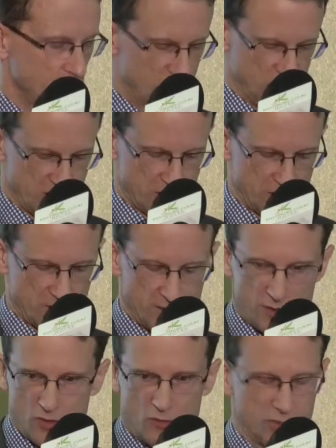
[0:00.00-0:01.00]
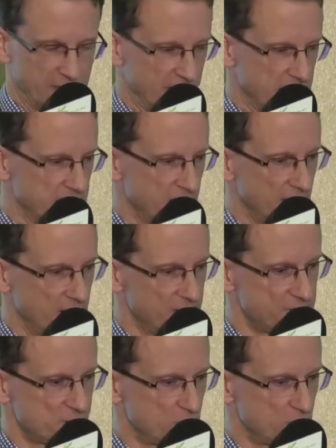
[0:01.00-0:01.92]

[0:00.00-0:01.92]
Just to complicate our lives,